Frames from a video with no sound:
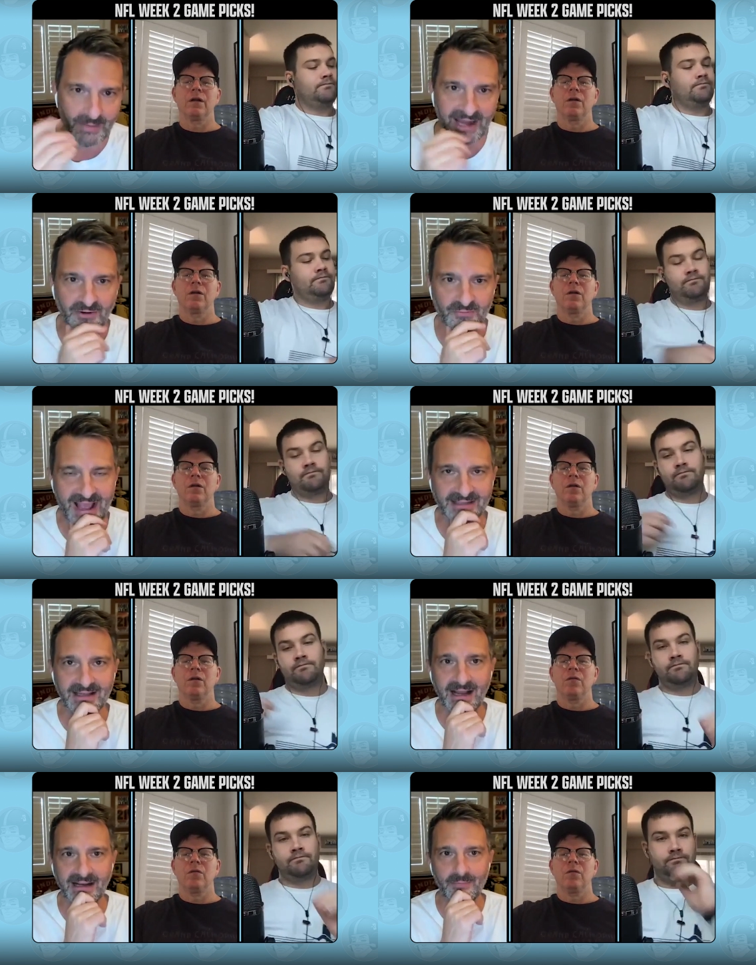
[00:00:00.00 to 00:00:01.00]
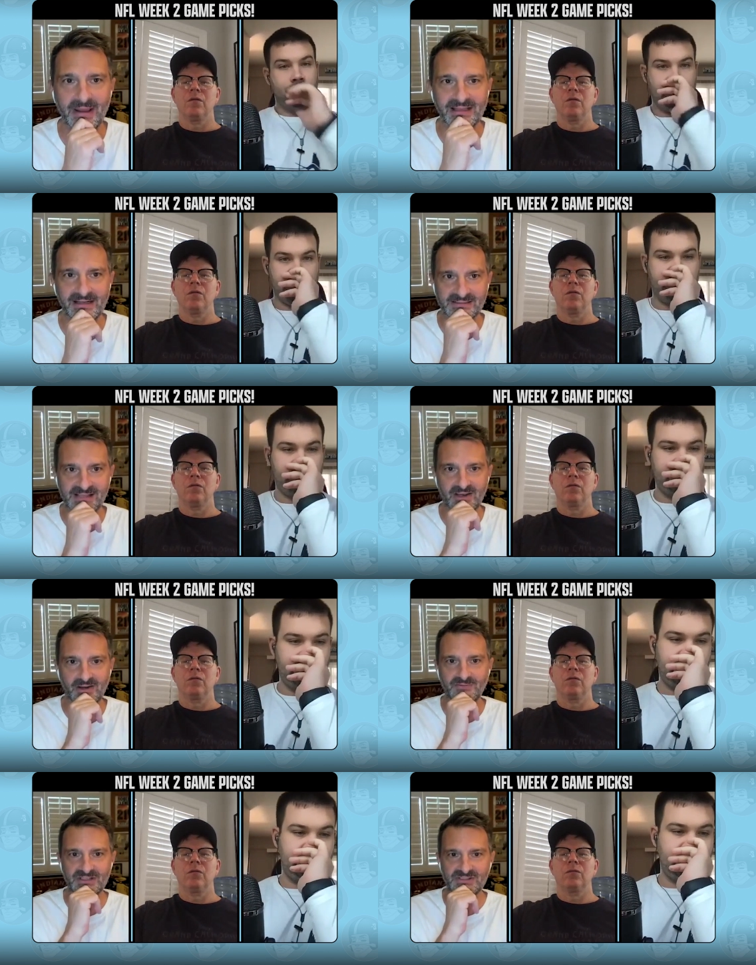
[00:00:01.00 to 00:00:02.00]
Speaker 1: Matter of fact, I'm going to make an executive
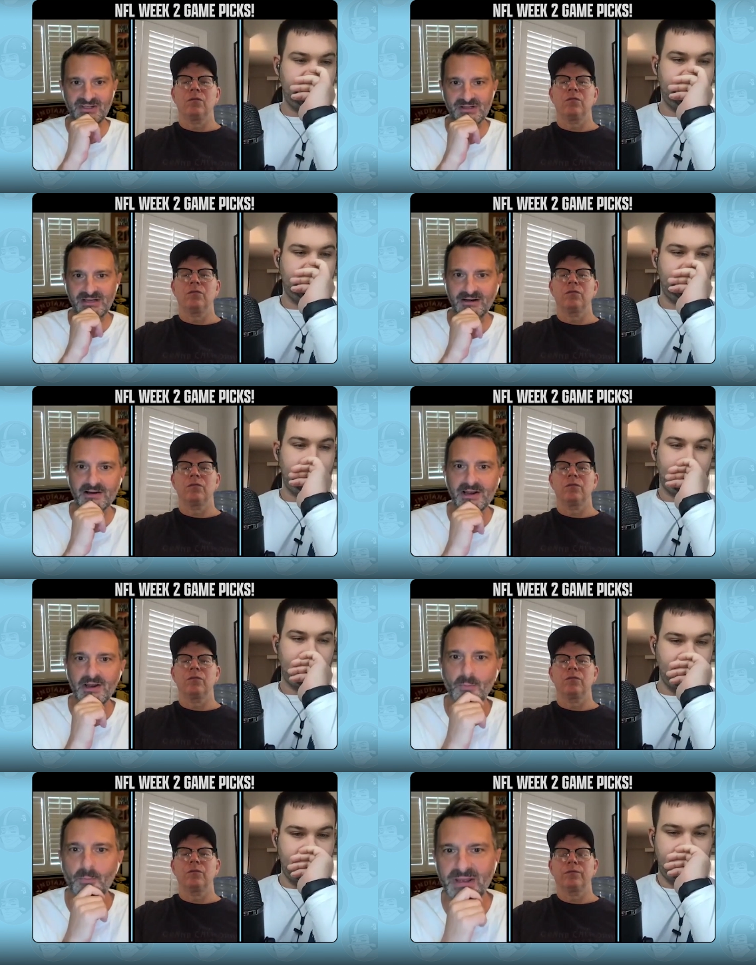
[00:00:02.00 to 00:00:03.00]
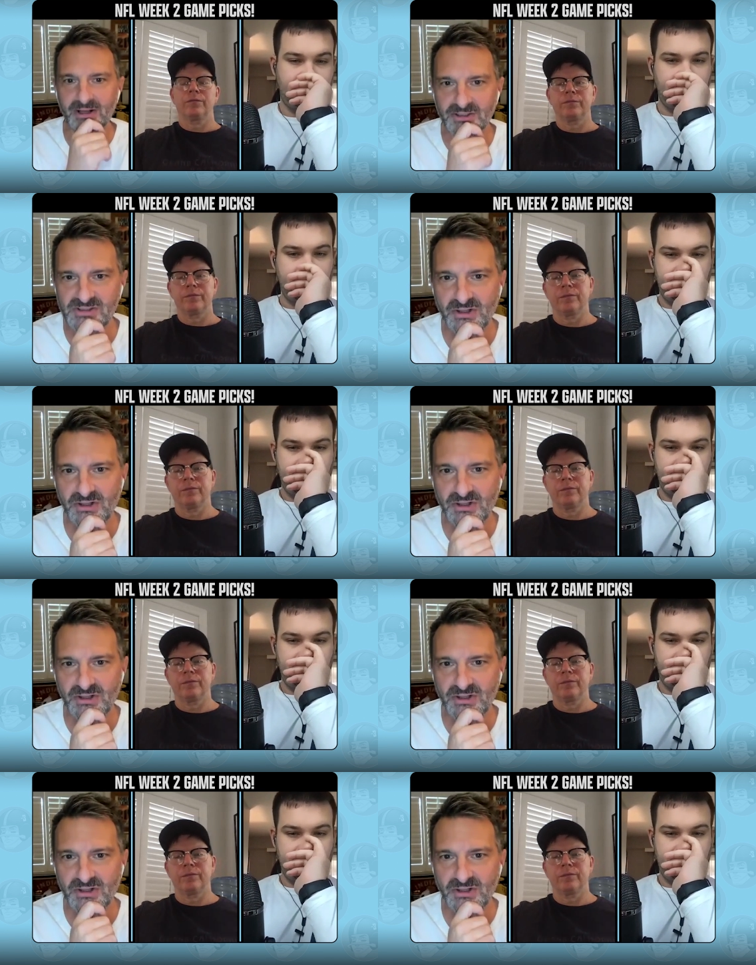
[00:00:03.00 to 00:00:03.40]
decision here. Bills,